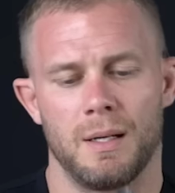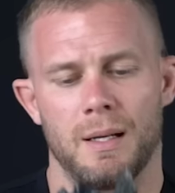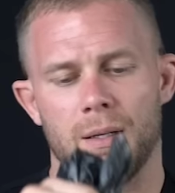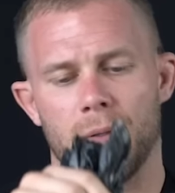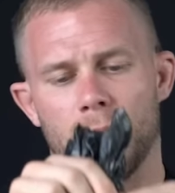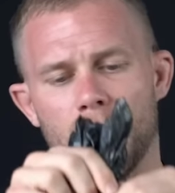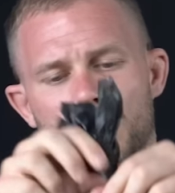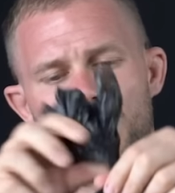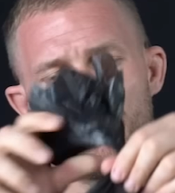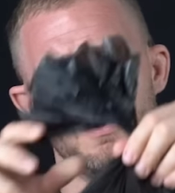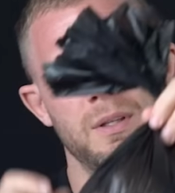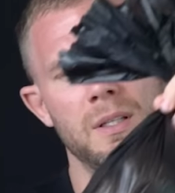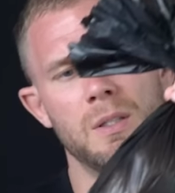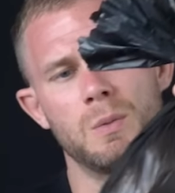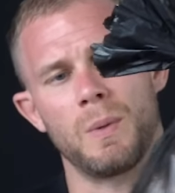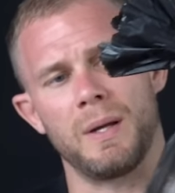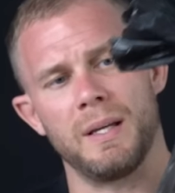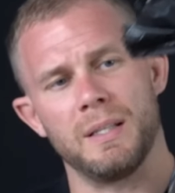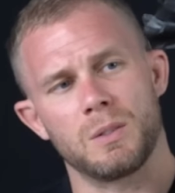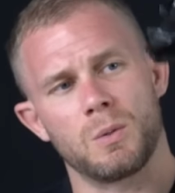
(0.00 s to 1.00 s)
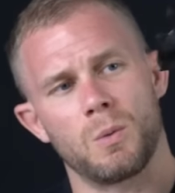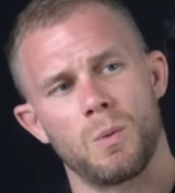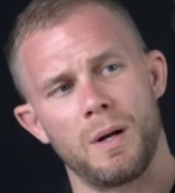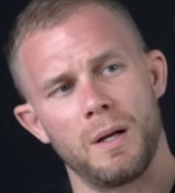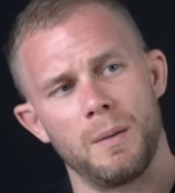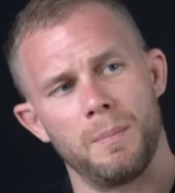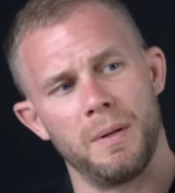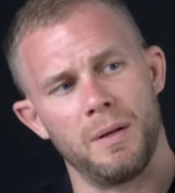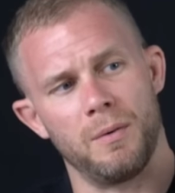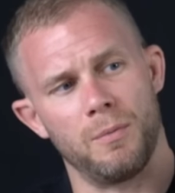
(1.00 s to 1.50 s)
And although this weighs
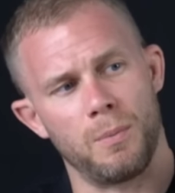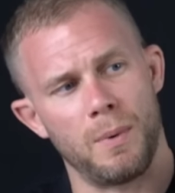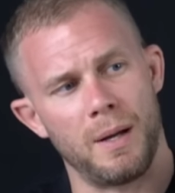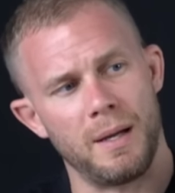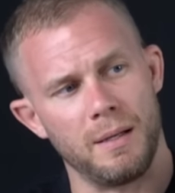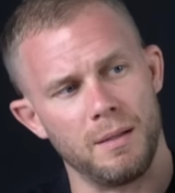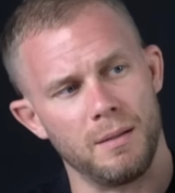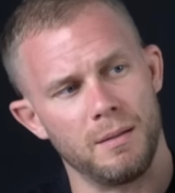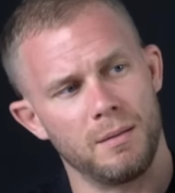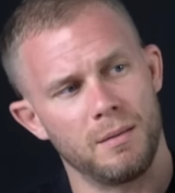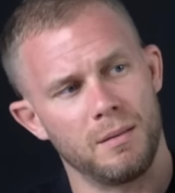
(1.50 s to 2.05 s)
quite a bit of weight,